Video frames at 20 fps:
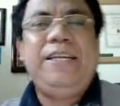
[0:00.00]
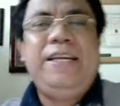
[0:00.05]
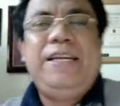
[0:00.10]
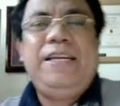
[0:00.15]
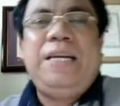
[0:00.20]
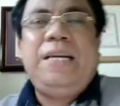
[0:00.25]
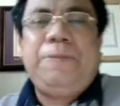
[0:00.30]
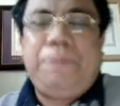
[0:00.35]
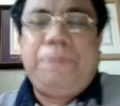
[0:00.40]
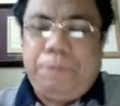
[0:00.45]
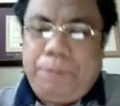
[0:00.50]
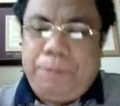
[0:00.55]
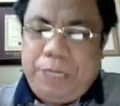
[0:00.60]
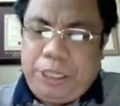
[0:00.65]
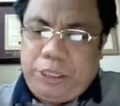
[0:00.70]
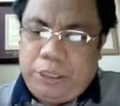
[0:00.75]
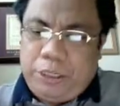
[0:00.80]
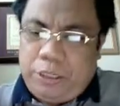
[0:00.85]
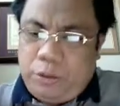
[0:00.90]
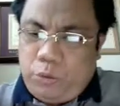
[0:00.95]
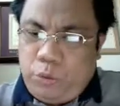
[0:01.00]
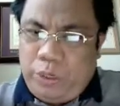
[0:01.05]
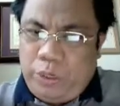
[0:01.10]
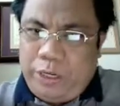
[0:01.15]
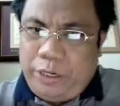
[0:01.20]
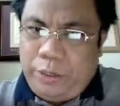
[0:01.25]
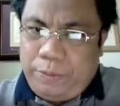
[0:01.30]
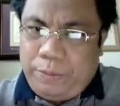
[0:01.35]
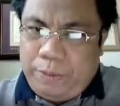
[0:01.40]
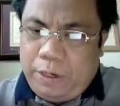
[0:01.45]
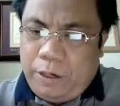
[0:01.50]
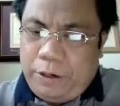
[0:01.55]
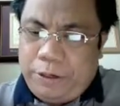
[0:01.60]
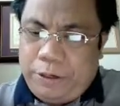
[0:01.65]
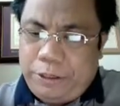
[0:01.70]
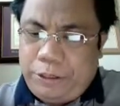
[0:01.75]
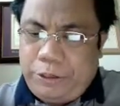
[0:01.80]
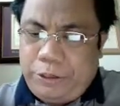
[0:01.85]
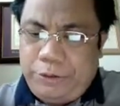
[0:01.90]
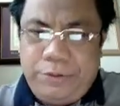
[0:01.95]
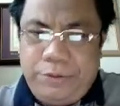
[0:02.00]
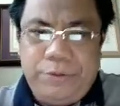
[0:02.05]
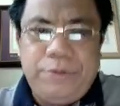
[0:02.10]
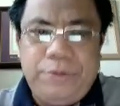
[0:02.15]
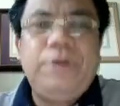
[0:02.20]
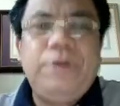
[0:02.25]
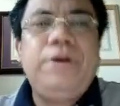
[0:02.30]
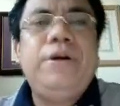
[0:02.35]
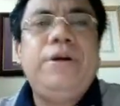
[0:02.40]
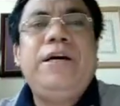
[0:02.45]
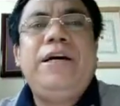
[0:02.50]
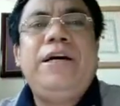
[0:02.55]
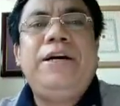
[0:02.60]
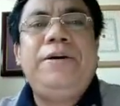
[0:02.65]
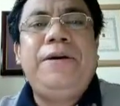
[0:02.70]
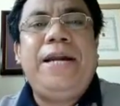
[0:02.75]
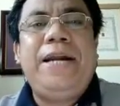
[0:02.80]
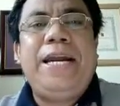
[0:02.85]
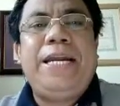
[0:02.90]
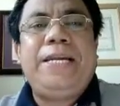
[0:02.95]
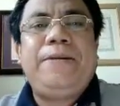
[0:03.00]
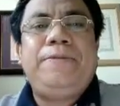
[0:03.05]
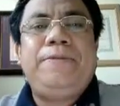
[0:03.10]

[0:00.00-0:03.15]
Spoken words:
the profession where you belong to. Right.